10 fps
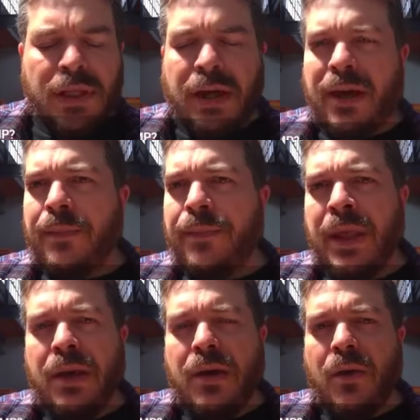
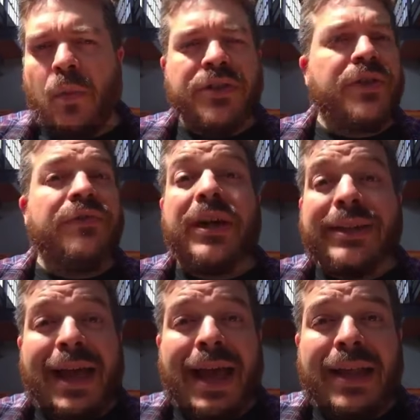Once you've
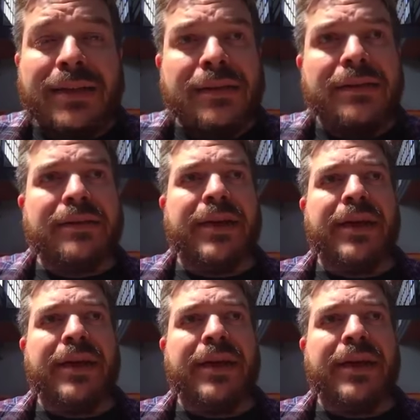done that,